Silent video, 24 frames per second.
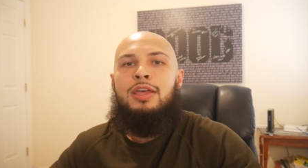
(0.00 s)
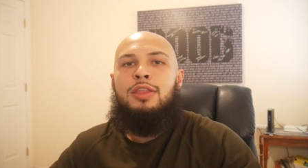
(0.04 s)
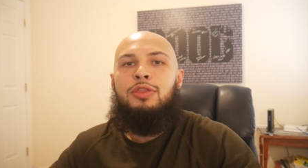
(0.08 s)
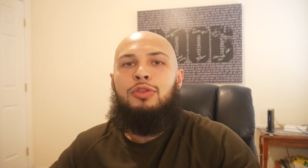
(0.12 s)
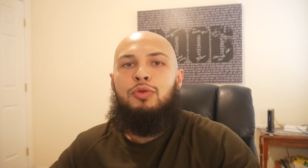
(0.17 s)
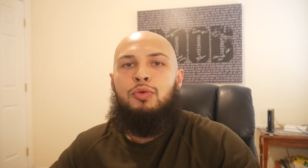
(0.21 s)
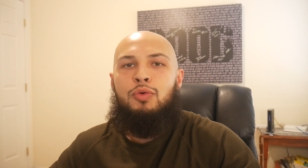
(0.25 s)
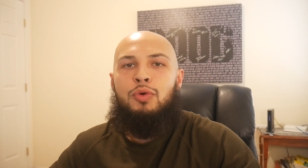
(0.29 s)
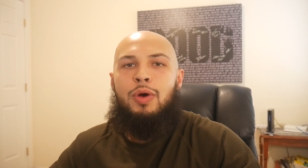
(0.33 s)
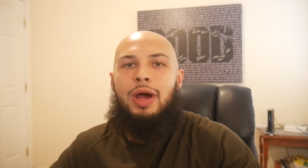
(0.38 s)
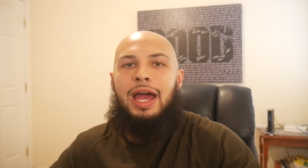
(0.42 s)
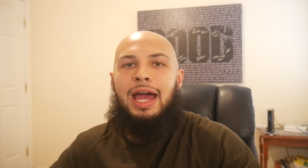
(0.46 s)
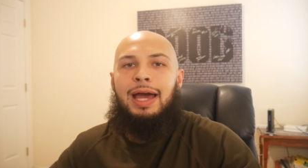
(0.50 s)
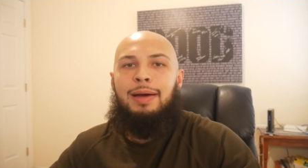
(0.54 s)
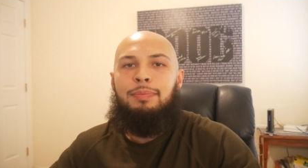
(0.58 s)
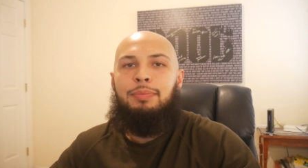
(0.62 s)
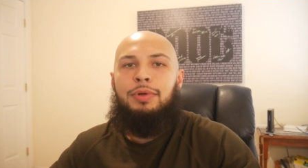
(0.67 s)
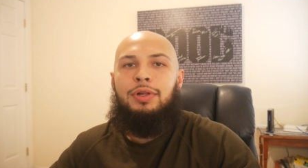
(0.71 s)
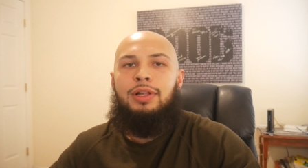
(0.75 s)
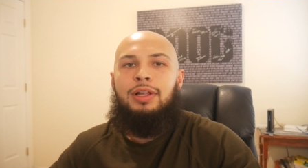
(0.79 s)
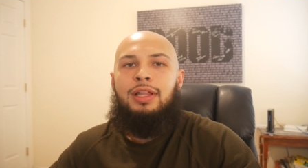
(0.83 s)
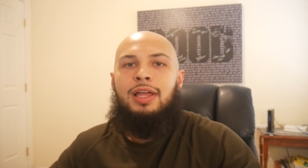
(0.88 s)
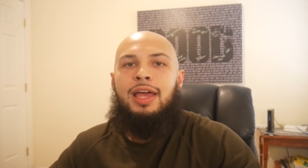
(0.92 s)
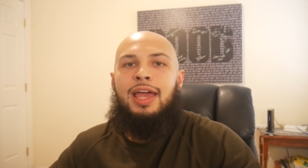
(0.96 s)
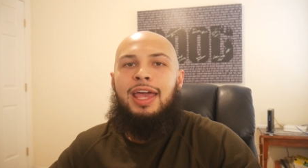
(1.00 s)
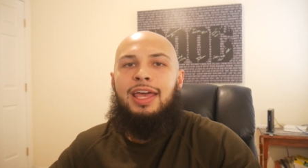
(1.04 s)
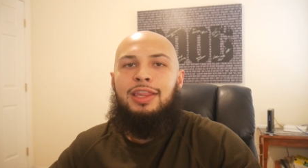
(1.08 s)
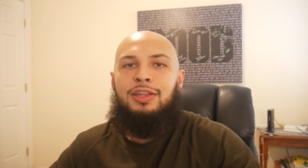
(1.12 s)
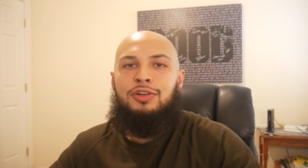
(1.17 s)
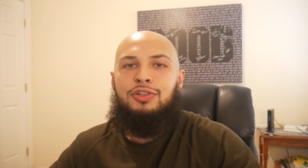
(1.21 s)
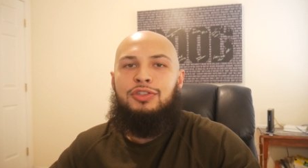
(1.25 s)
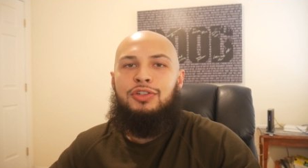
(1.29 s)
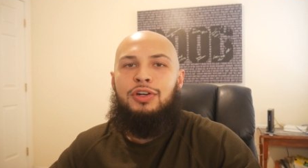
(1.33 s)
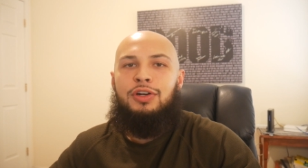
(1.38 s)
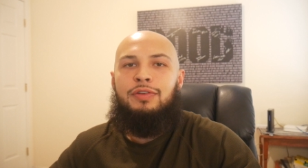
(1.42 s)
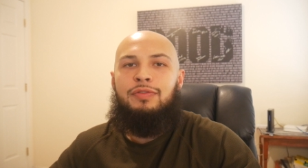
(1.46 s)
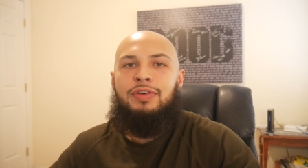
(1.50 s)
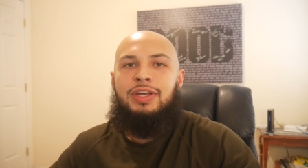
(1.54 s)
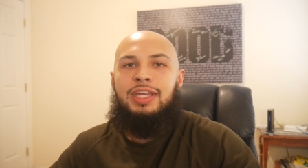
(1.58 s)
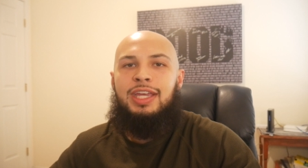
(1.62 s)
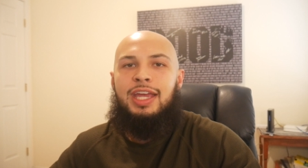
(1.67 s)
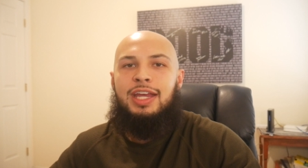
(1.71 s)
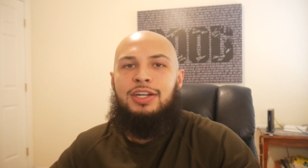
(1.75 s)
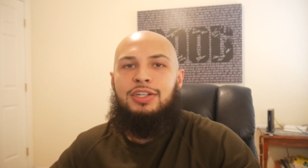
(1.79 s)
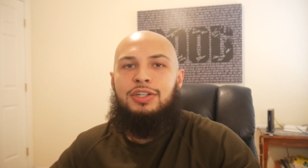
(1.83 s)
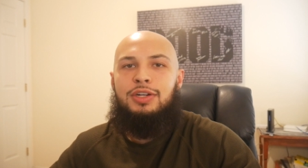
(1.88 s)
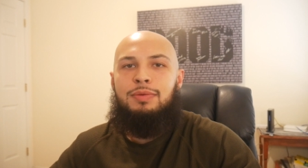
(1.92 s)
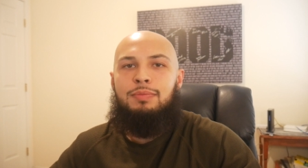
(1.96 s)
through Apple and their
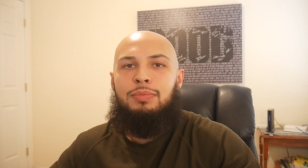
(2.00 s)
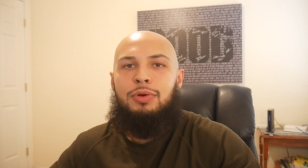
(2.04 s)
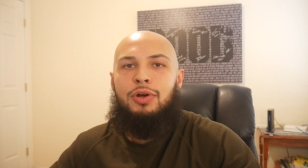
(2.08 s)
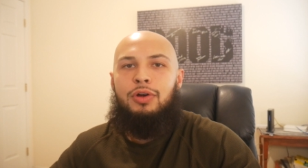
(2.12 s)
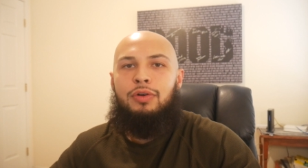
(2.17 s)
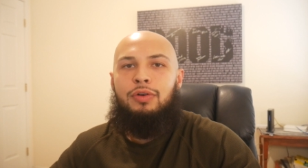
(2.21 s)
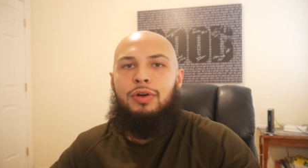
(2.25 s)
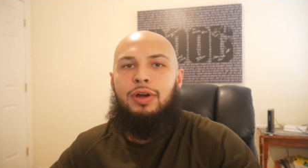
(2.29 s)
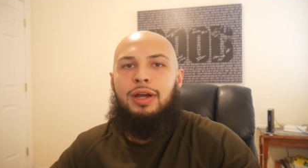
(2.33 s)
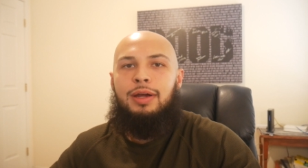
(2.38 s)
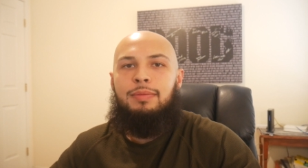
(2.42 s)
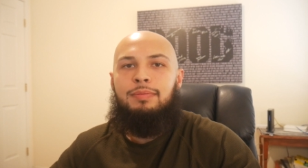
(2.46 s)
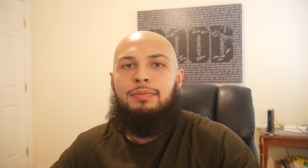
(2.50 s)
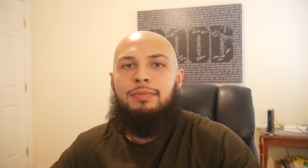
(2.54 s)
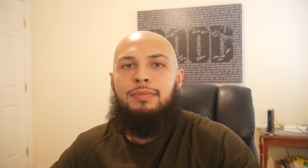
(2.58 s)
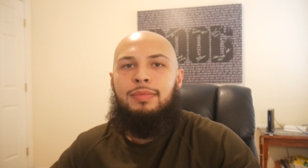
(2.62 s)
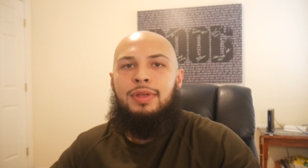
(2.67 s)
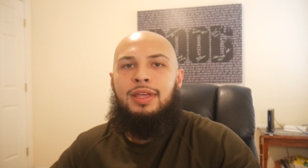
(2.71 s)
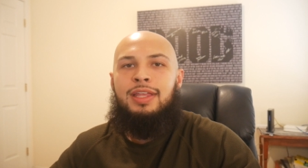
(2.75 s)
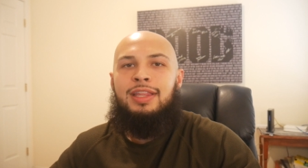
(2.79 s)
certification program.